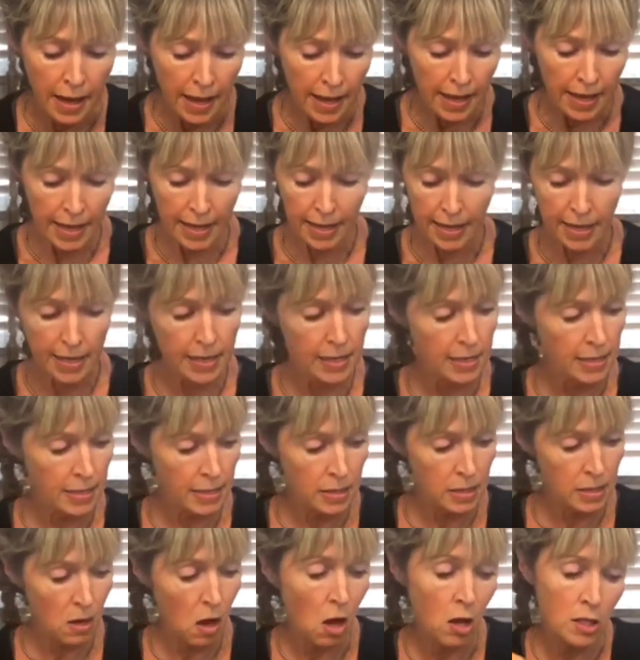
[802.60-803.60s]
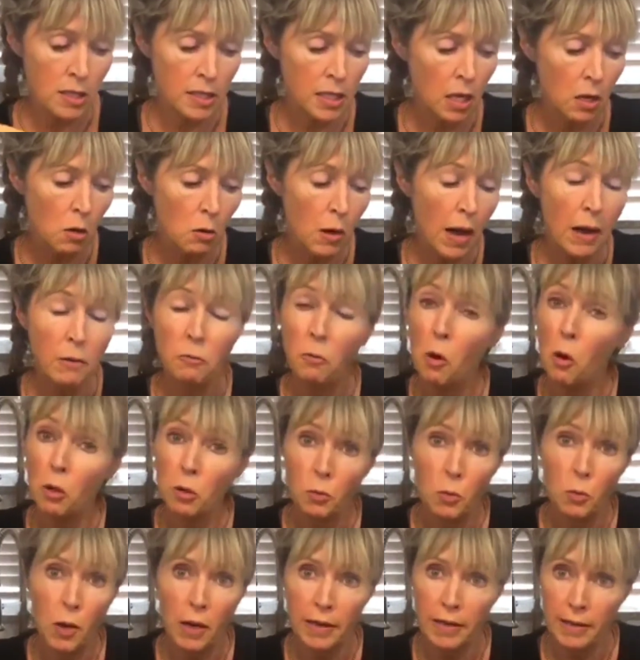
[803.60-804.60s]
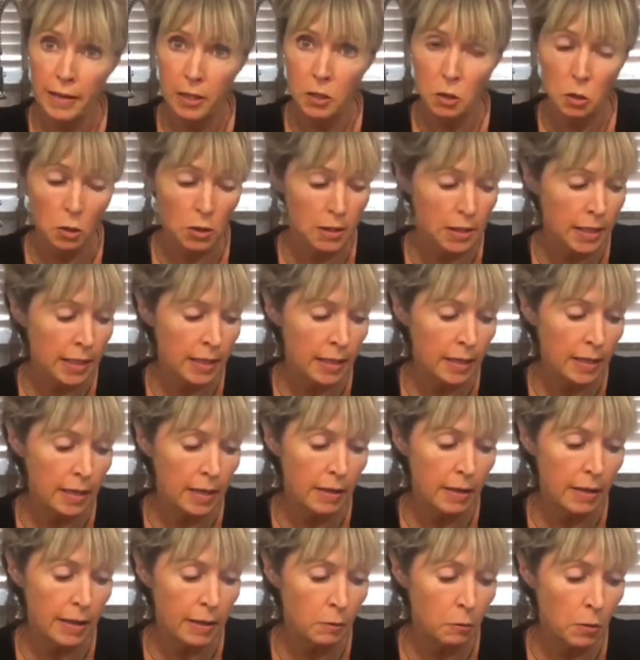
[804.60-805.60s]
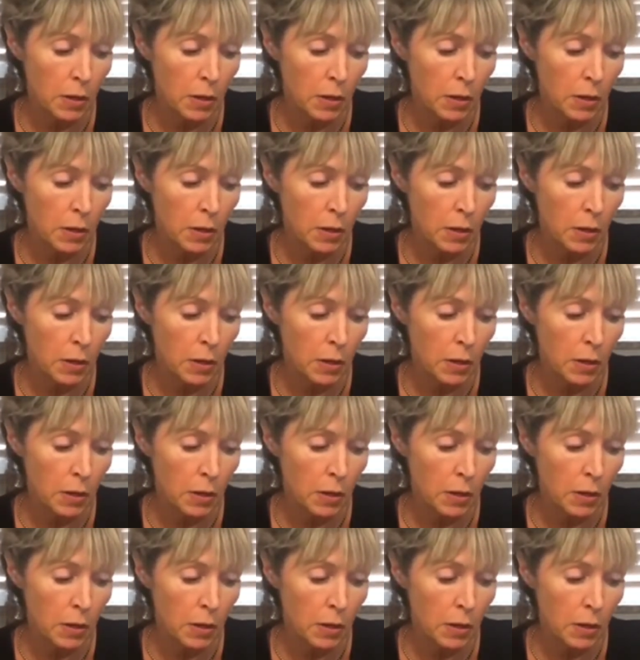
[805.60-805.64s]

And also I rolled one in the tortilla